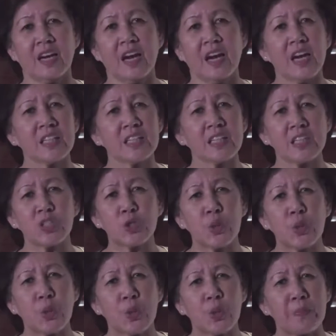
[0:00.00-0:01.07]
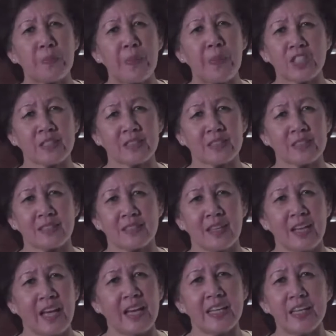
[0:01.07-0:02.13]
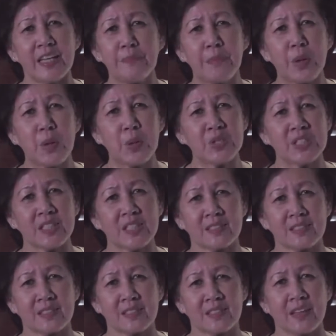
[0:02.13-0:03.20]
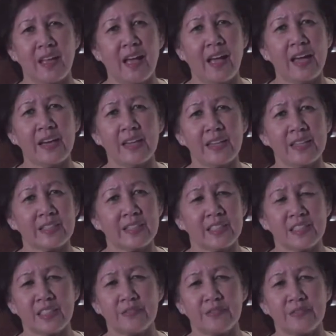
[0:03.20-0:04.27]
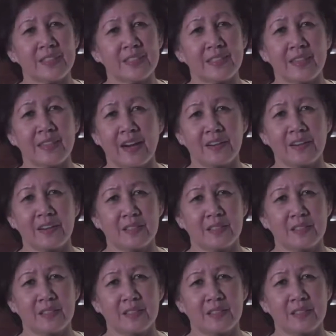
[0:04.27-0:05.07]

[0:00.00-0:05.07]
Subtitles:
uncontrolled passions and emotion, and excessive desire.